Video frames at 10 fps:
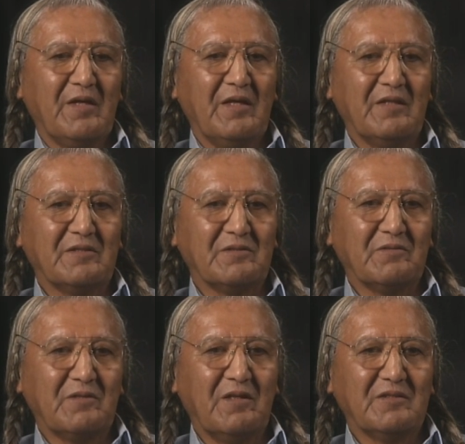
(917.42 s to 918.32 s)
And
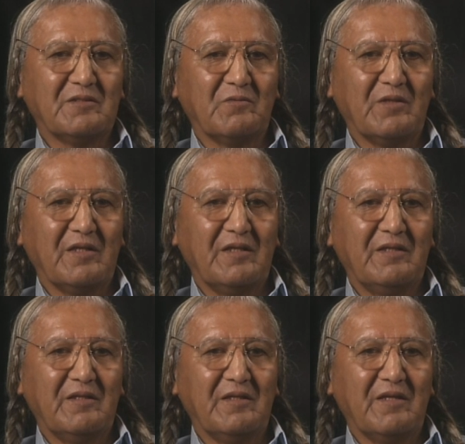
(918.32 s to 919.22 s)
so consequently,
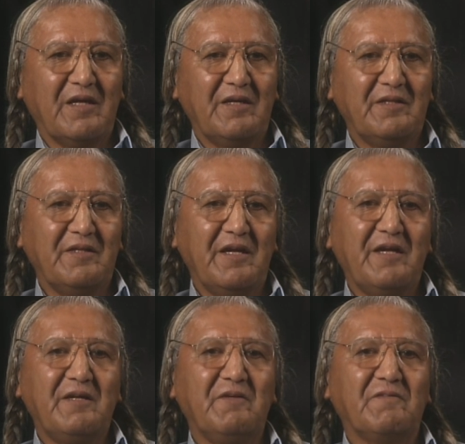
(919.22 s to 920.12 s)
the
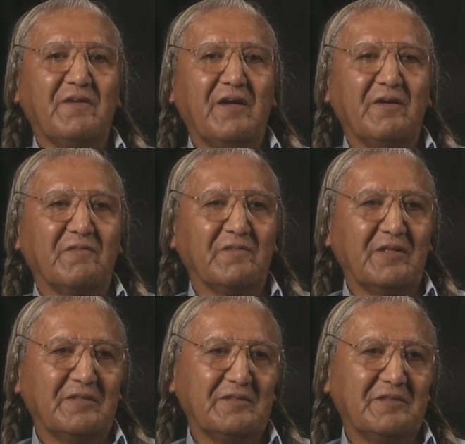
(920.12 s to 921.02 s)
1980 fire, for
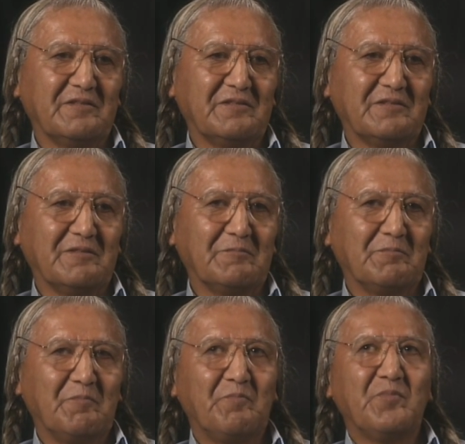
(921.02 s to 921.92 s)
instance,
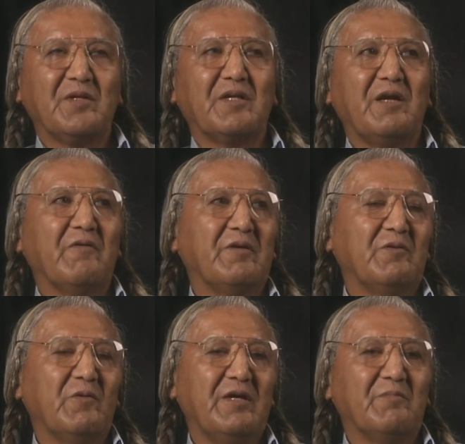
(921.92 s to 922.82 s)
um, carried
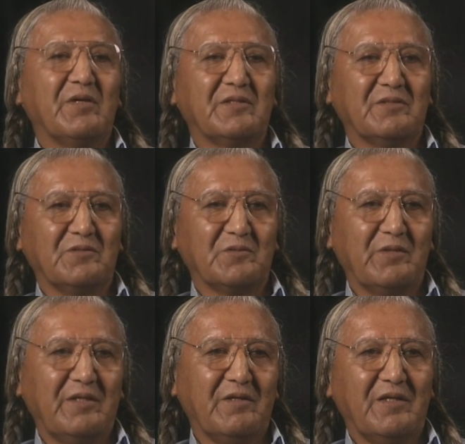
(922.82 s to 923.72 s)
away much of those
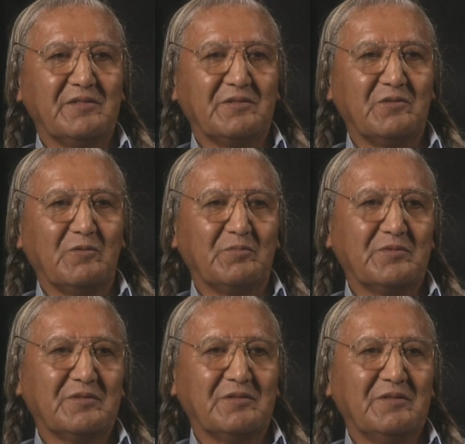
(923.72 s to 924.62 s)

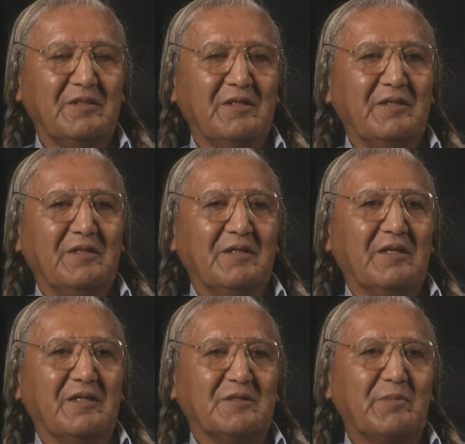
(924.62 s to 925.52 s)
radioisotopes,
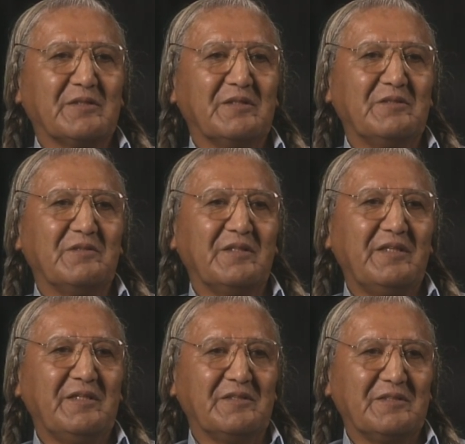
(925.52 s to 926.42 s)
especially to the
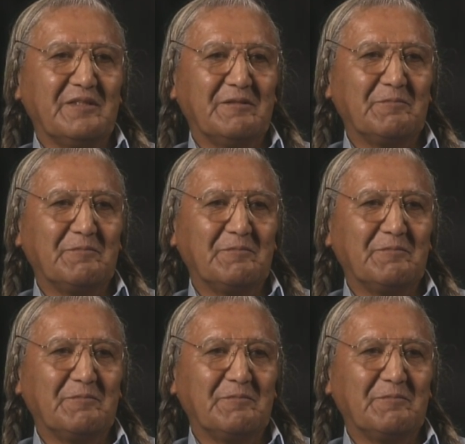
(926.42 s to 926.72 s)
east,